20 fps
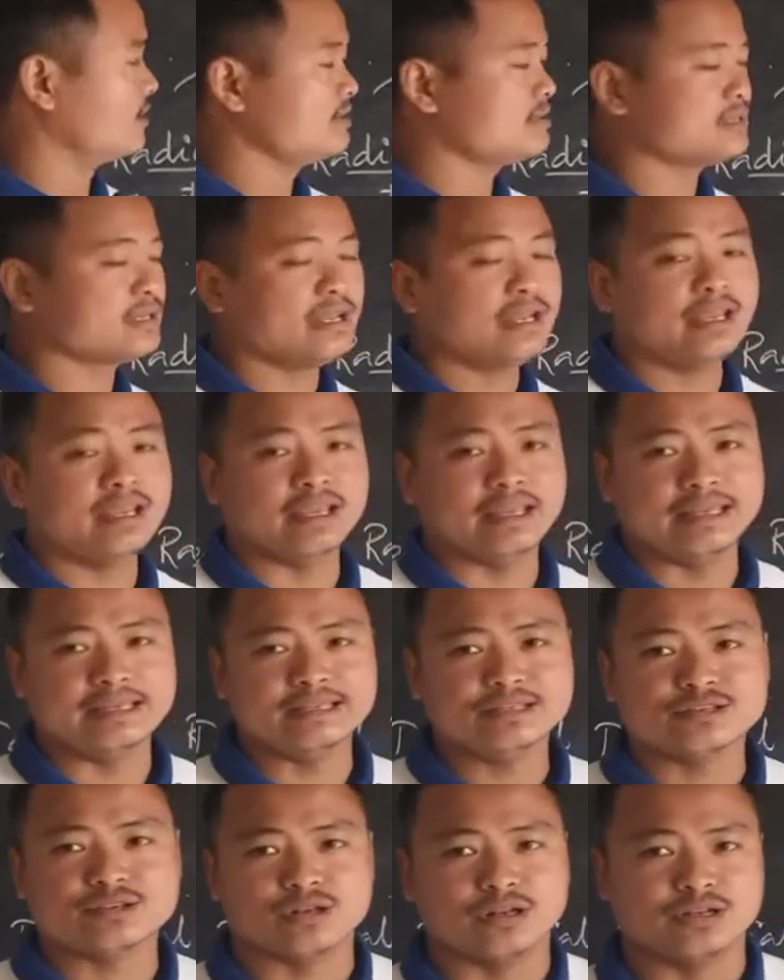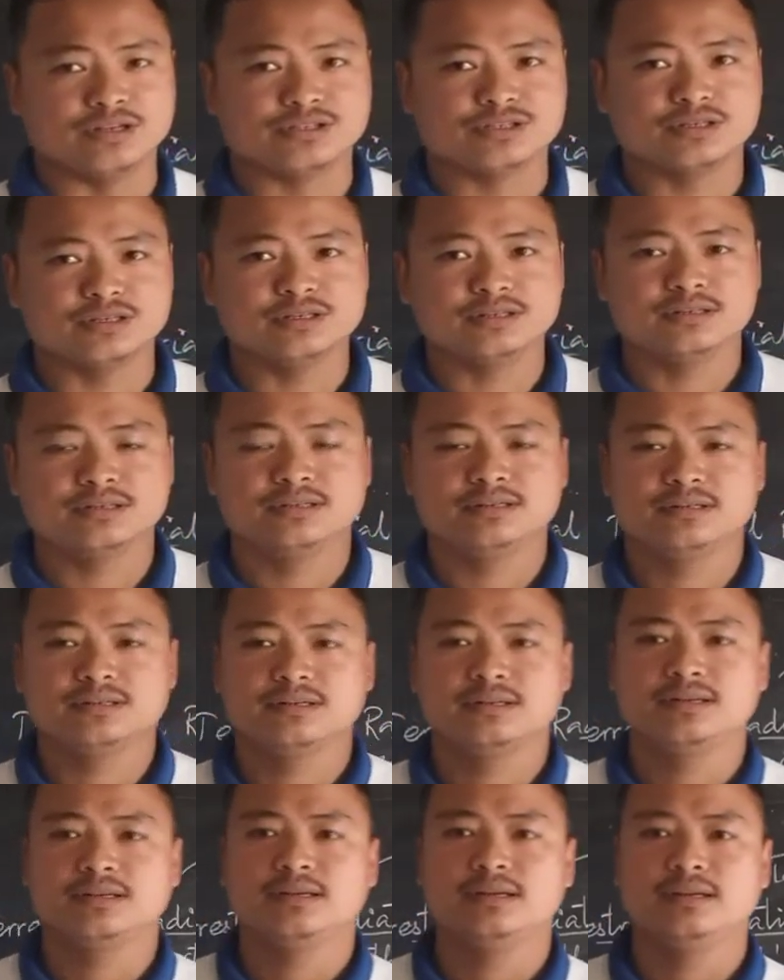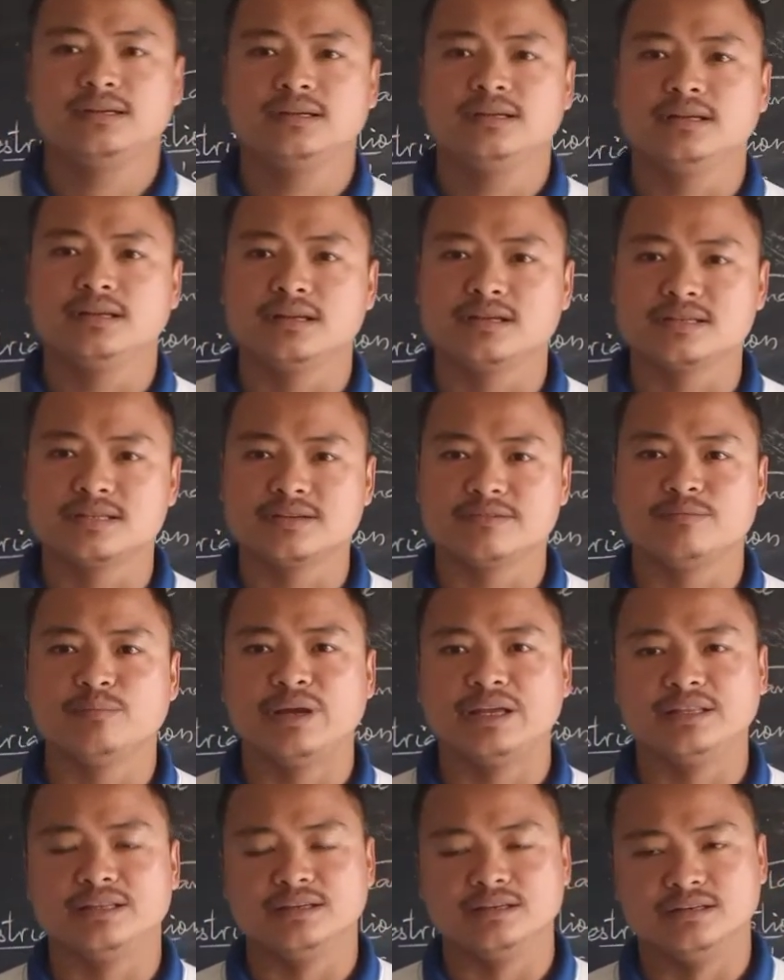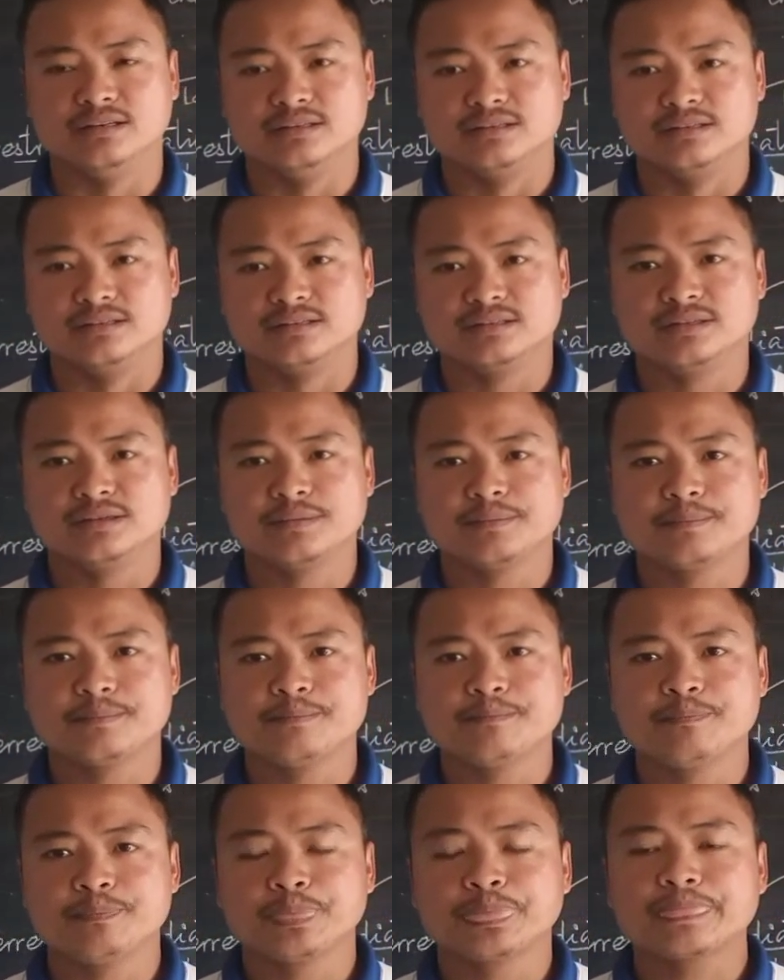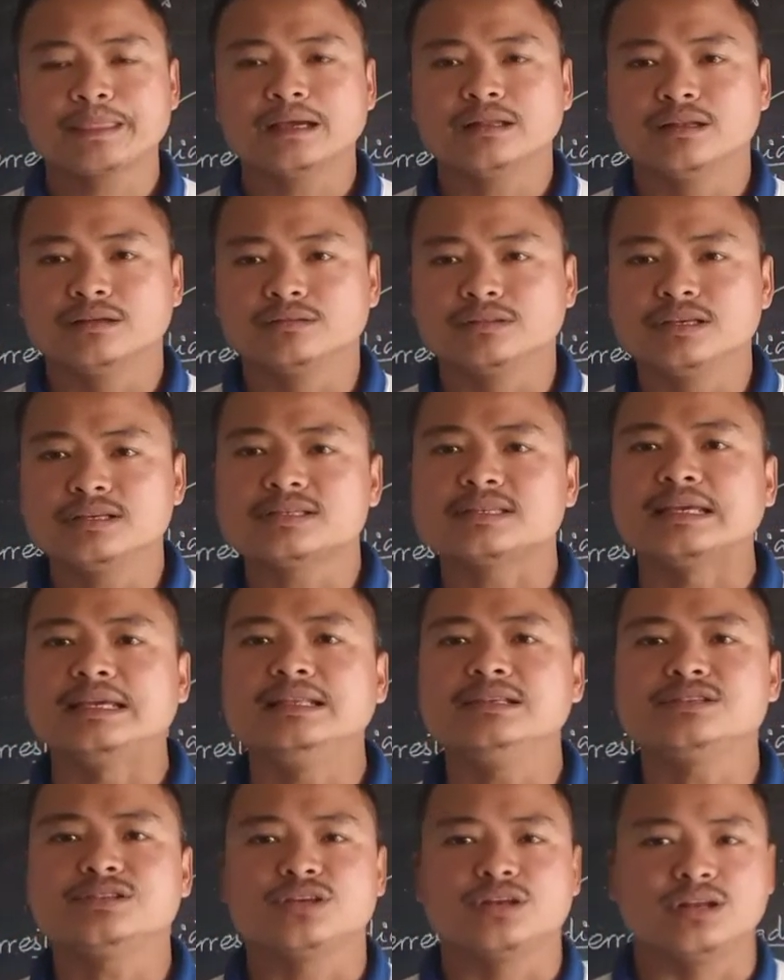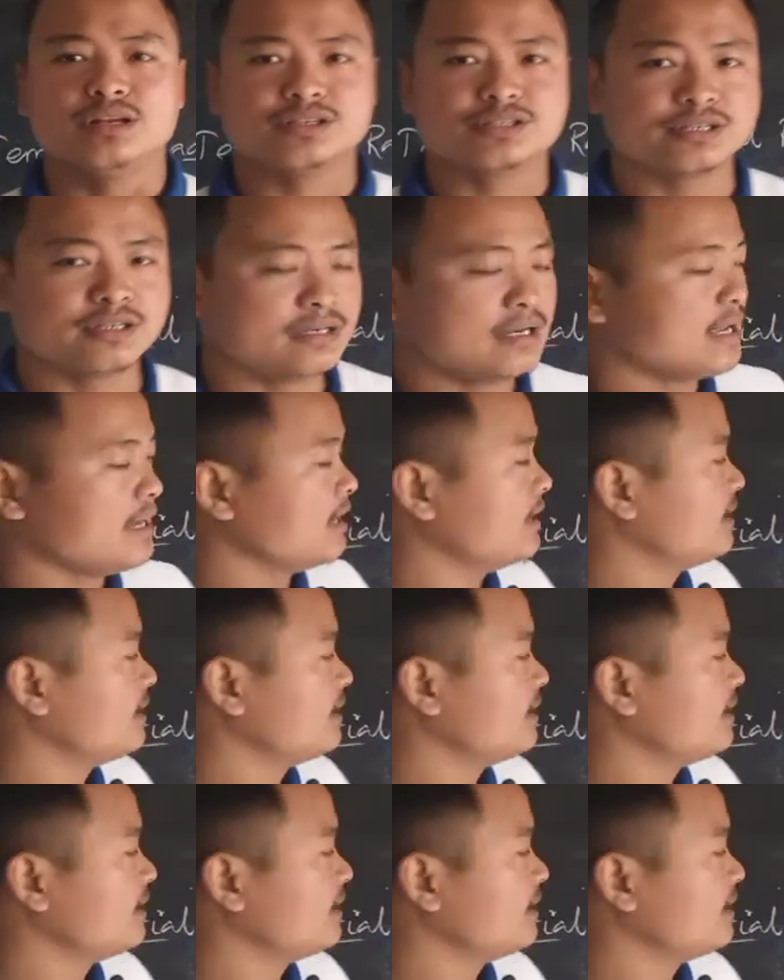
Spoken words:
as insolation received by the earth. Now this insolation,